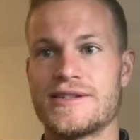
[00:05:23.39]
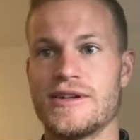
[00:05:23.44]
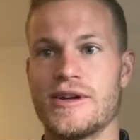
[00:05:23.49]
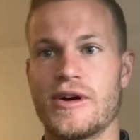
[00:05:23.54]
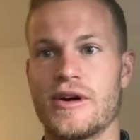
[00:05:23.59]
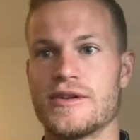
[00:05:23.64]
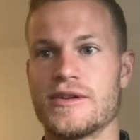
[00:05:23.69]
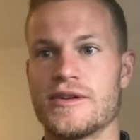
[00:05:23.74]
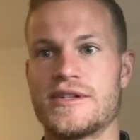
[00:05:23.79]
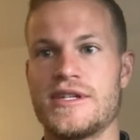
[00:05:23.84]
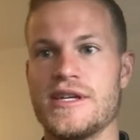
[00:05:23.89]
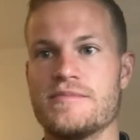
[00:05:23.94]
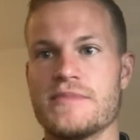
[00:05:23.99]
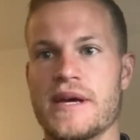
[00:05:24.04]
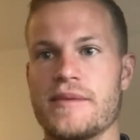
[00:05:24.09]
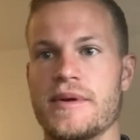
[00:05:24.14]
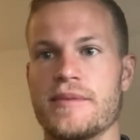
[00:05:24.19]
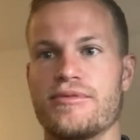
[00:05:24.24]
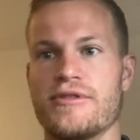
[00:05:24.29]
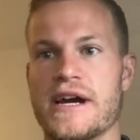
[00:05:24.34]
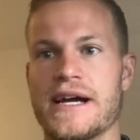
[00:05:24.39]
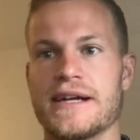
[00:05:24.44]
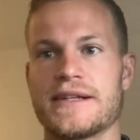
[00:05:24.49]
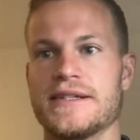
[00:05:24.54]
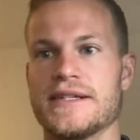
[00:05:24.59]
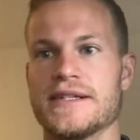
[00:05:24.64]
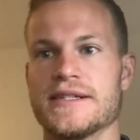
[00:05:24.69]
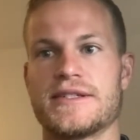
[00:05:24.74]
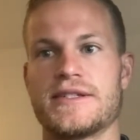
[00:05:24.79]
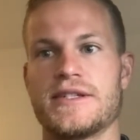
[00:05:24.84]
our team maybe
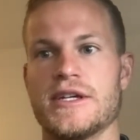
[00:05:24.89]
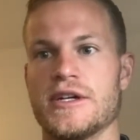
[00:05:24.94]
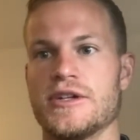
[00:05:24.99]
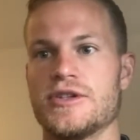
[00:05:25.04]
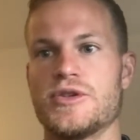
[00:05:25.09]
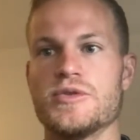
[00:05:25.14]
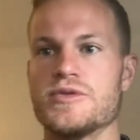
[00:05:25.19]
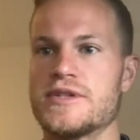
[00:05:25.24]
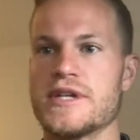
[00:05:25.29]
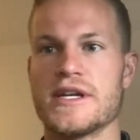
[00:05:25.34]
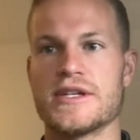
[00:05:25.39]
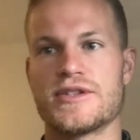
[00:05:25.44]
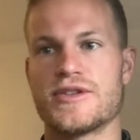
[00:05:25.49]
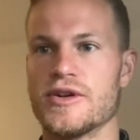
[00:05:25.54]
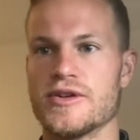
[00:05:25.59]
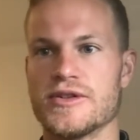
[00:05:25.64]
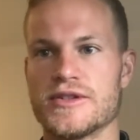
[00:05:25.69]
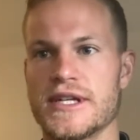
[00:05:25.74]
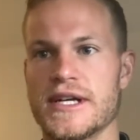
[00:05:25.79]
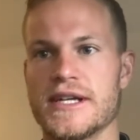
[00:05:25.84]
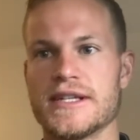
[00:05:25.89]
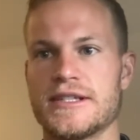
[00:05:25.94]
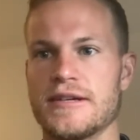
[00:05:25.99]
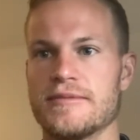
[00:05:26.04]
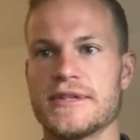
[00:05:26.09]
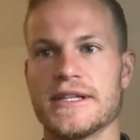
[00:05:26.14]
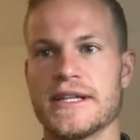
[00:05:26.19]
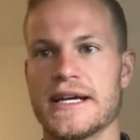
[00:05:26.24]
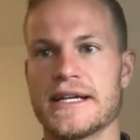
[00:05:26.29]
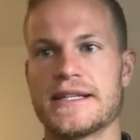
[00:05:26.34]
practiced Tuesdays, Thursdays,
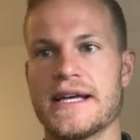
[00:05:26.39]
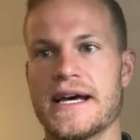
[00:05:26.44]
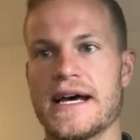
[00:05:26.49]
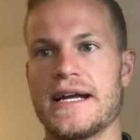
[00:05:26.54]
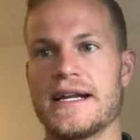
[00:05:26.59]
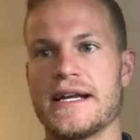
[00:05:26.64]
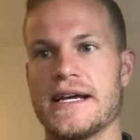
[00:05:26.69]
something like that.